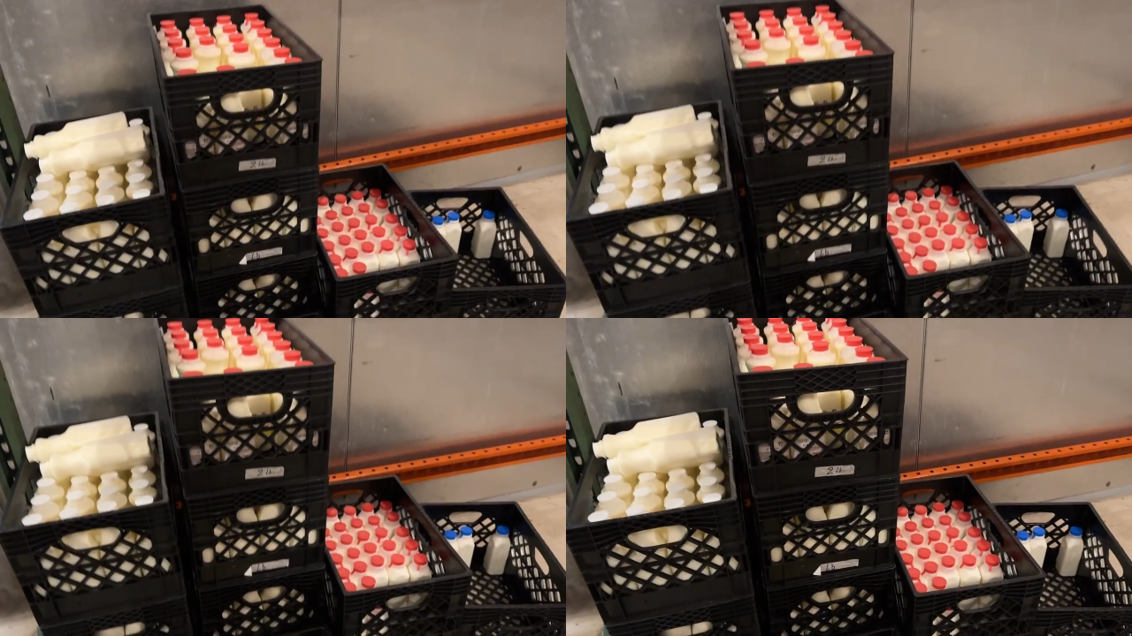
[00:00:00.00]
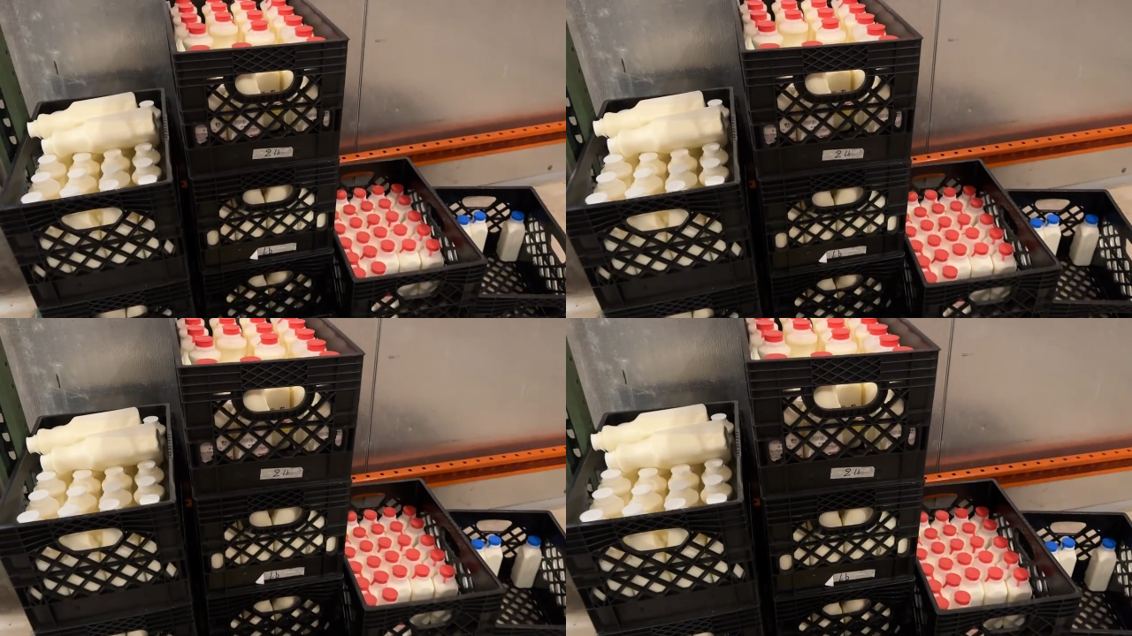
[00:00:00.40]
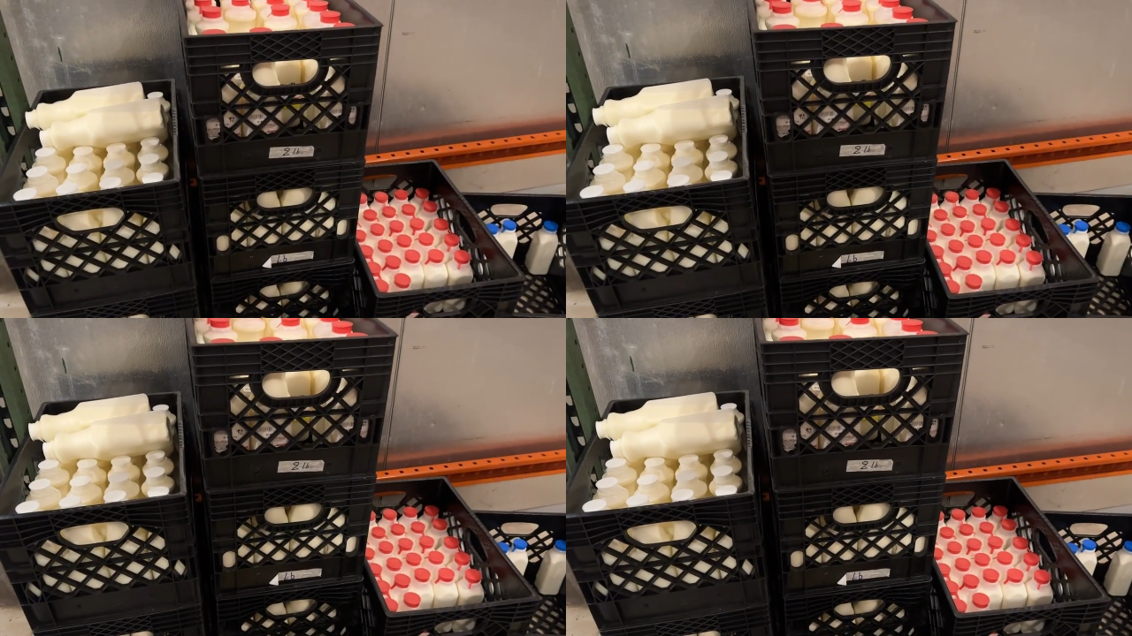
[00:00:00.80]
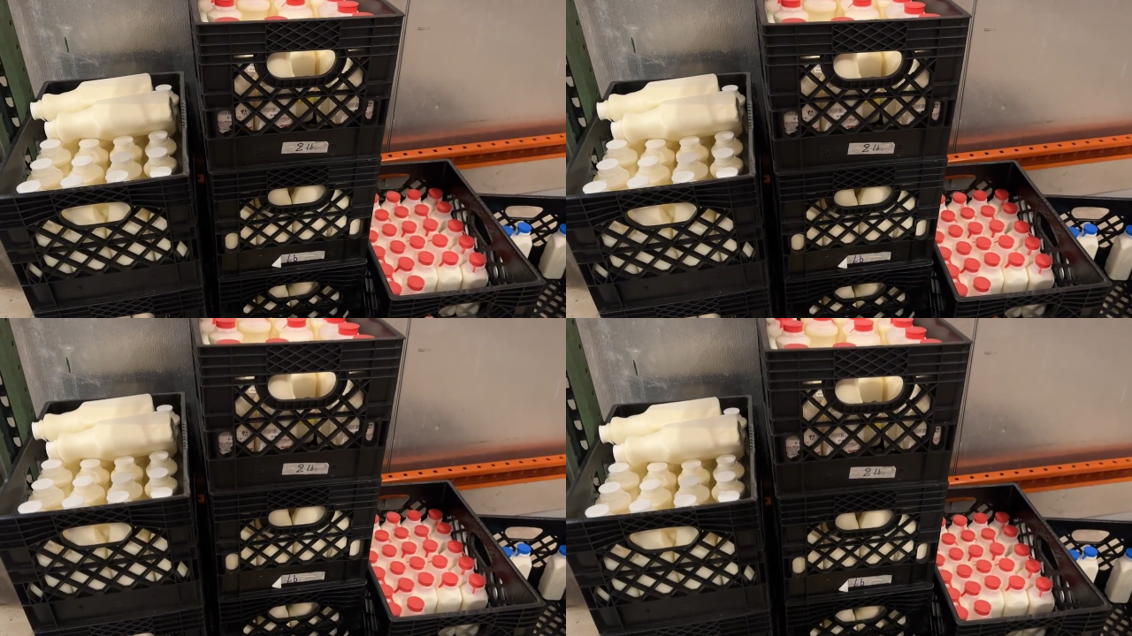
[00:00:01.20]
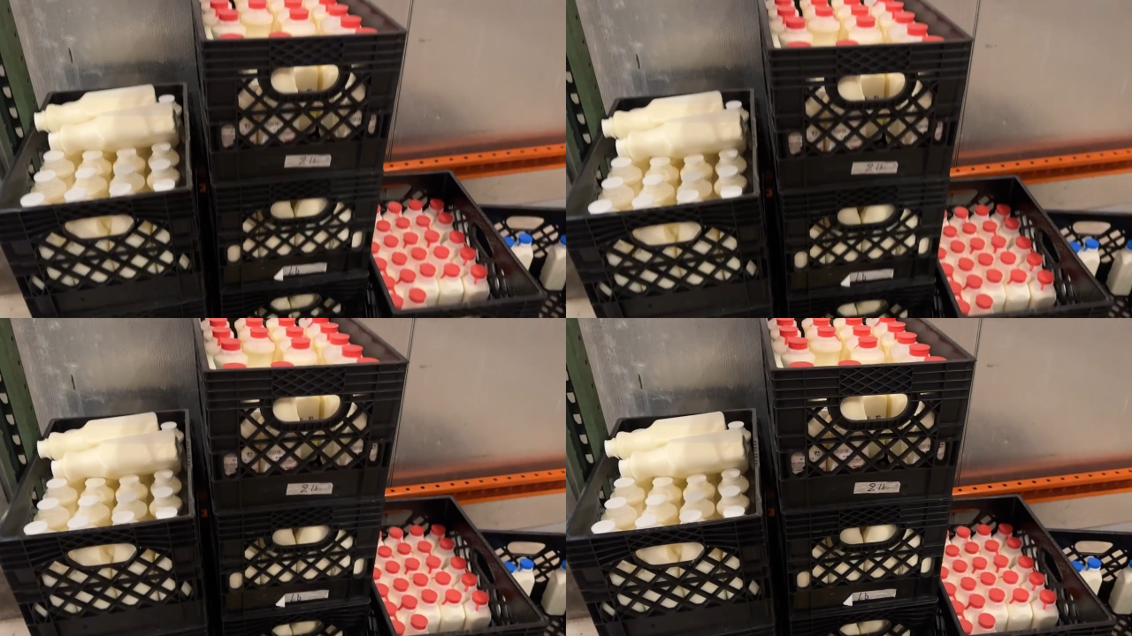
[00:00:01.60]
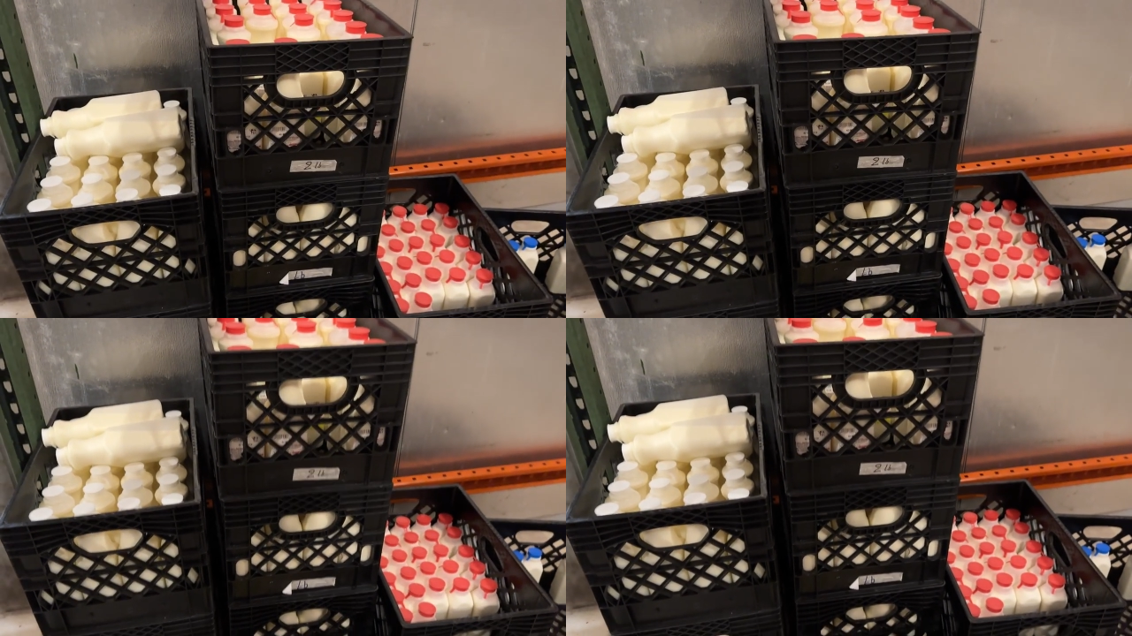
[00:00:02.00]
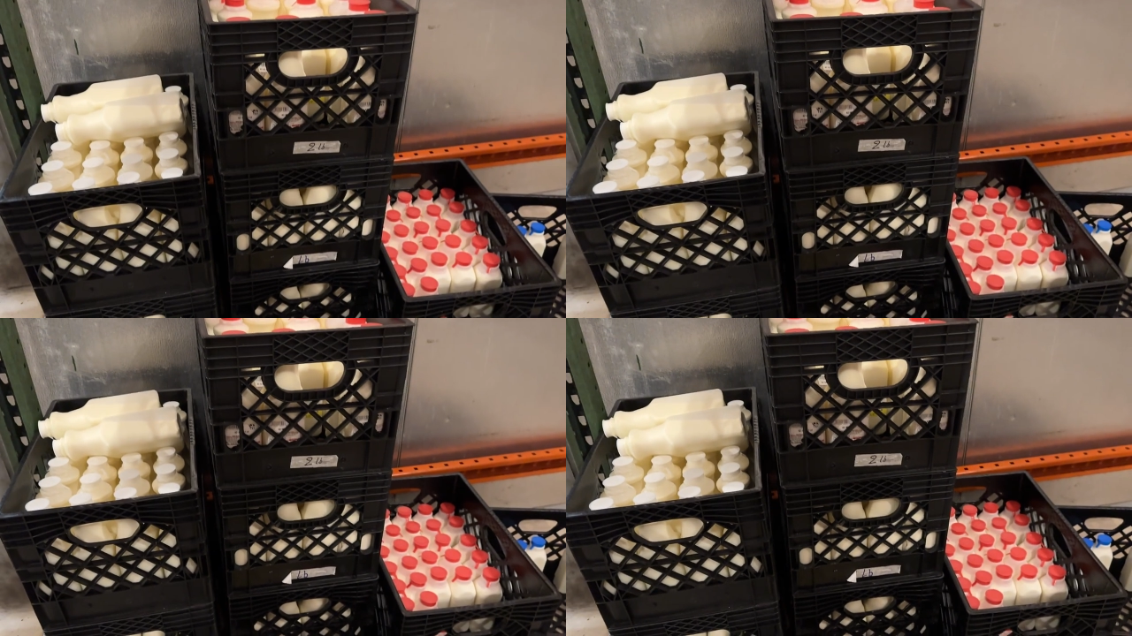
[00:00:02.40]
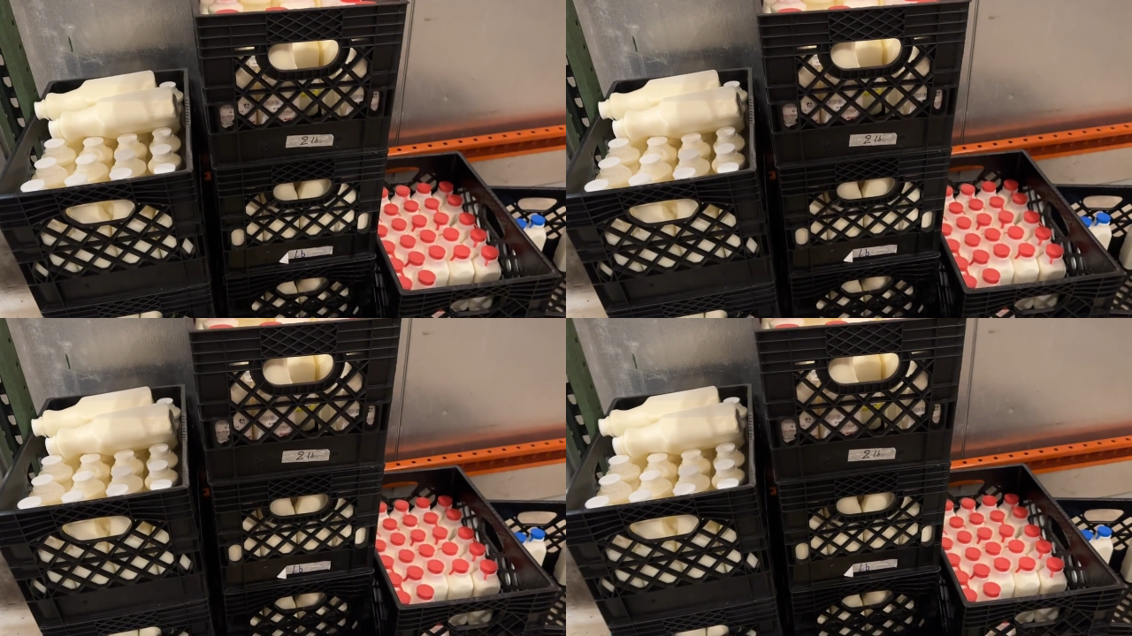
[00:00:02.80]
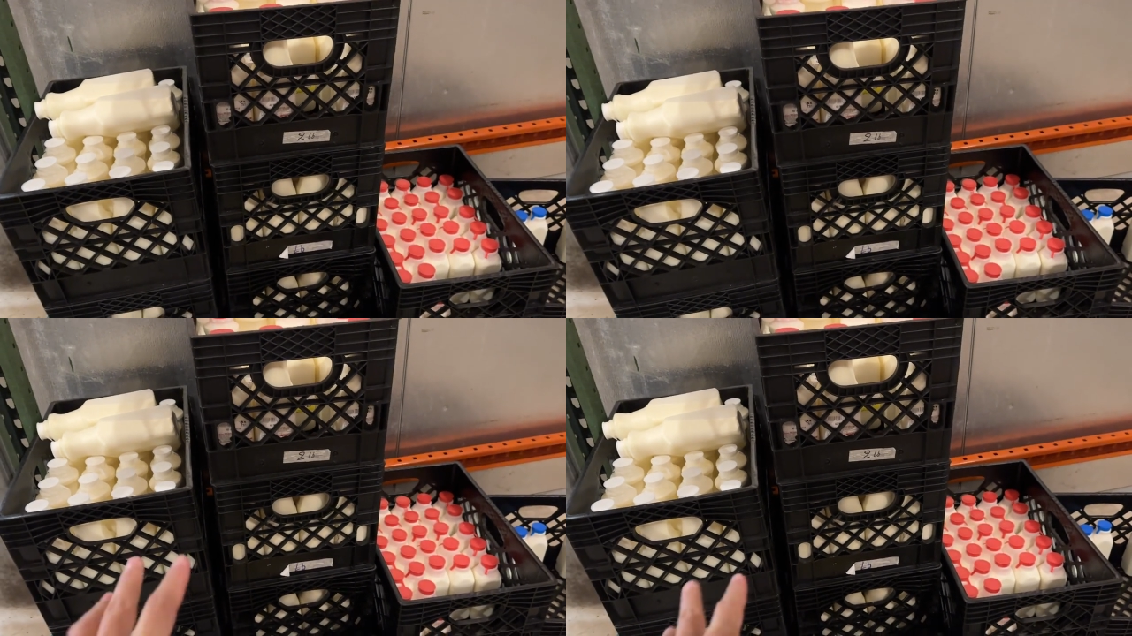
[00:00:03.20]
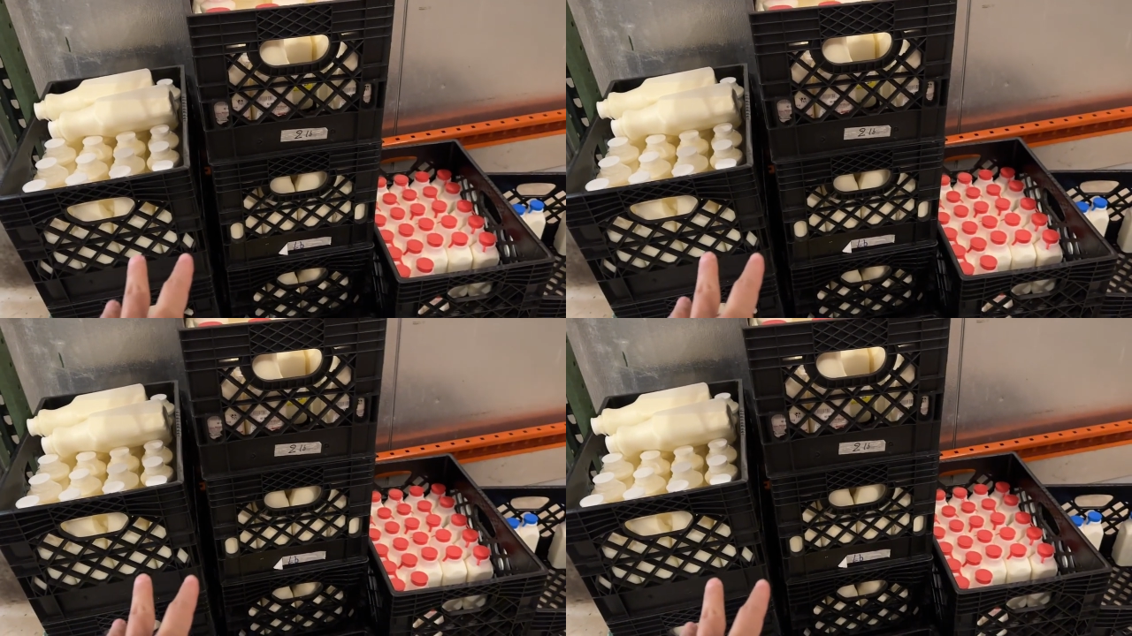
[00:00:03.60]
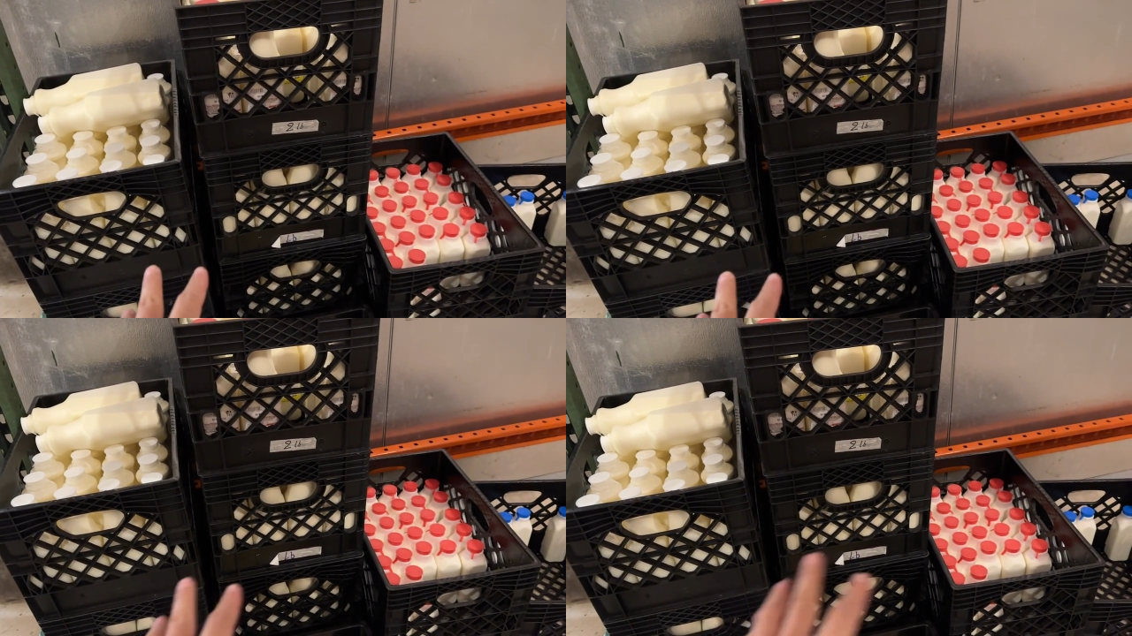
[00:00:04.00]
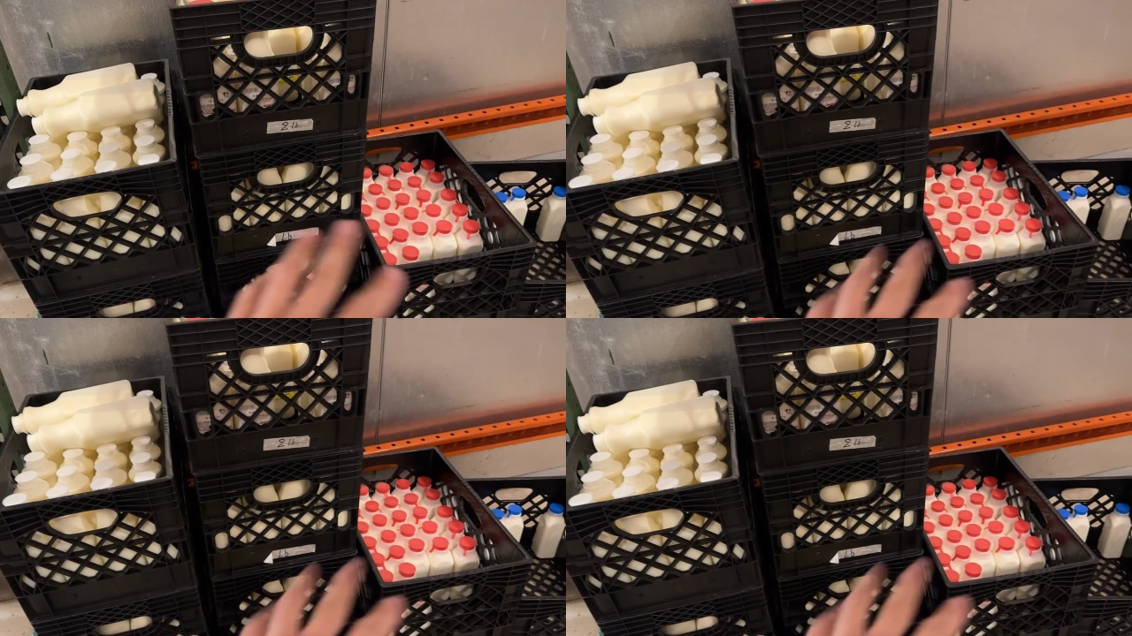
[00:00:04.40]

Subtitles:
Nobody's mouth can be seen.